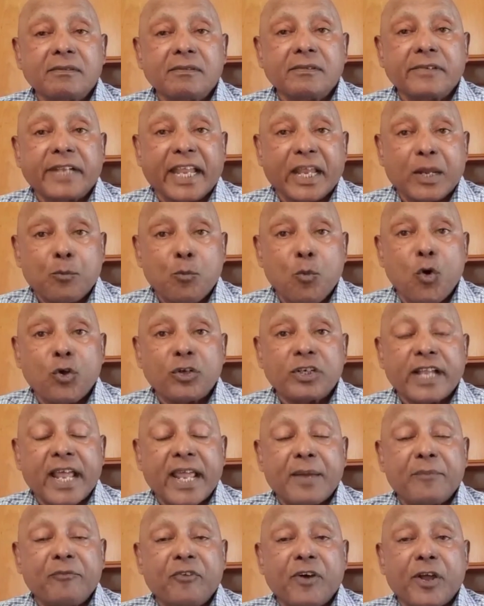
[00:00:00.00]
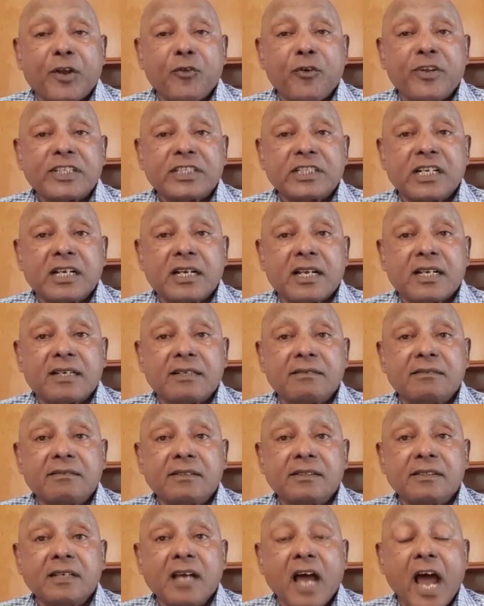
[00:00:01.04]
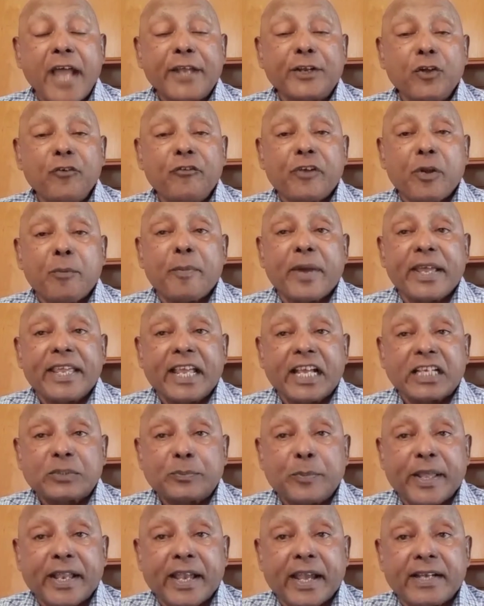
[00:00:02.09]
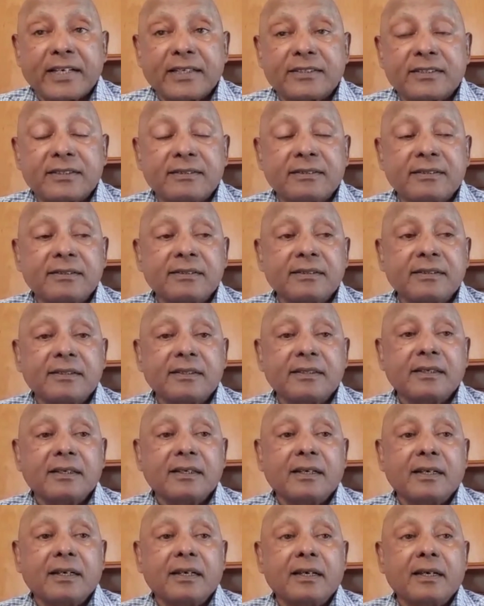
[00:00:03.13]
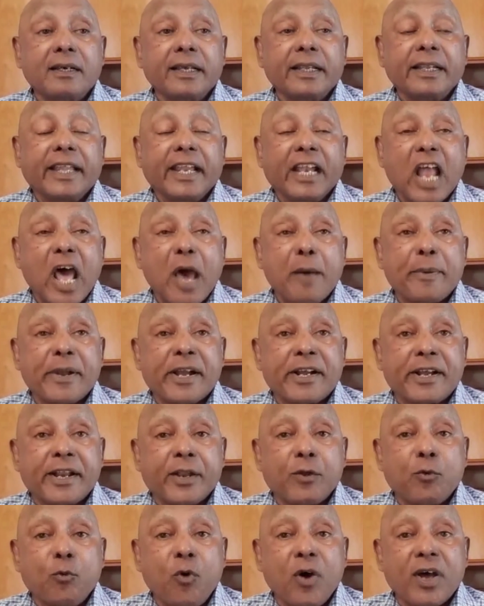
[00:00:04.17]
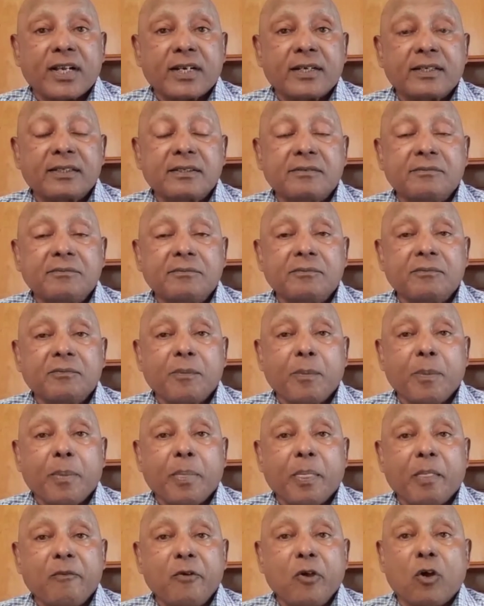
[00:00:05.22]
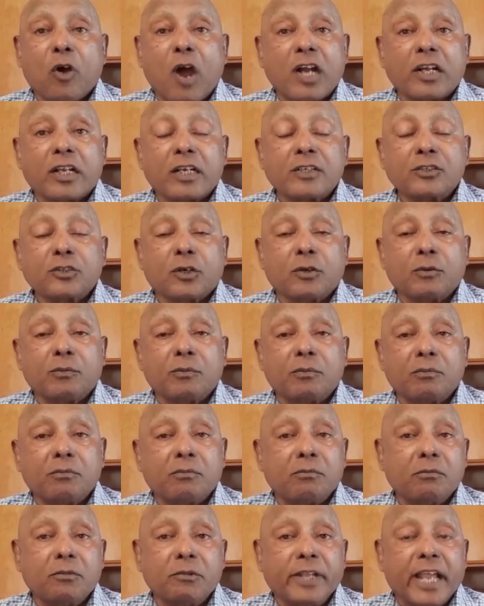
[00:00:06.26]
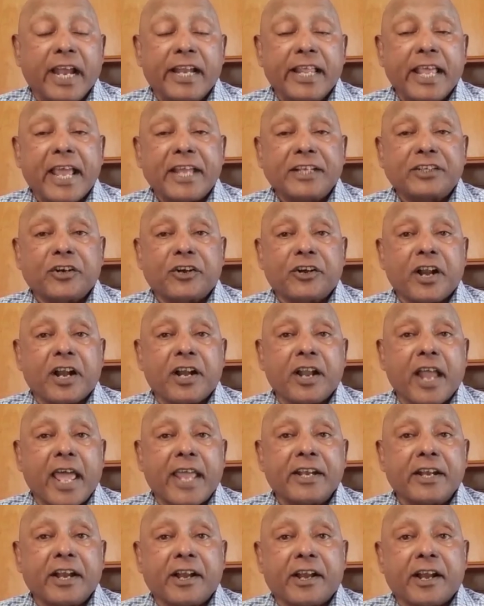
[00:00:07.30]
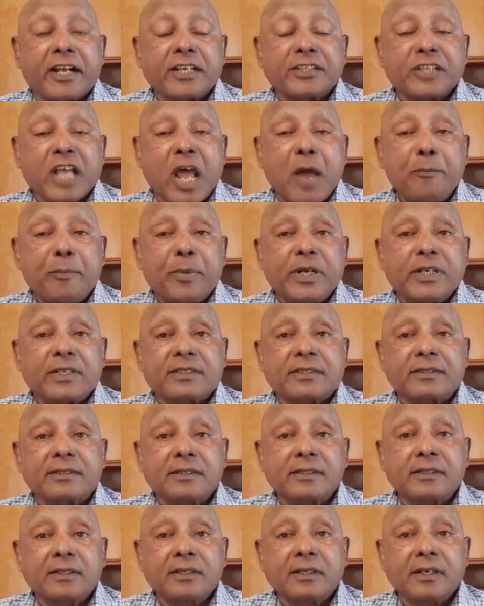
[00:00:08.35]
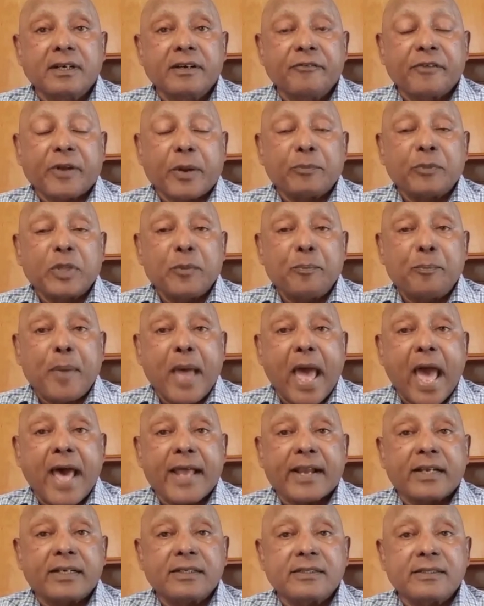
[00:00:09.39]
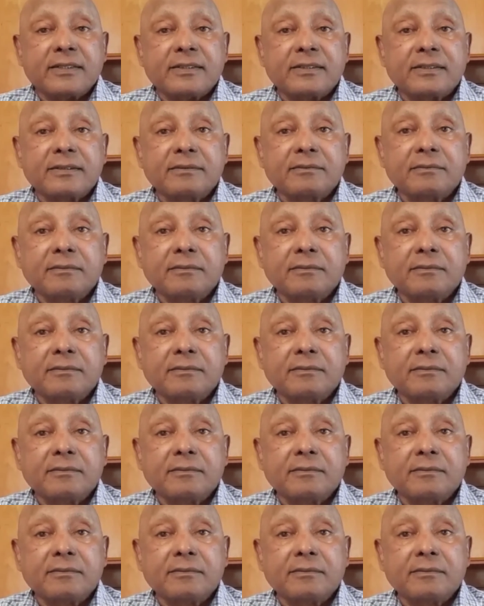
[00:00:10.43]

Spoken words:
Take more time for your children. I know from my experience in the laboratory work, we have got also nearly 800, 900 samples from the parents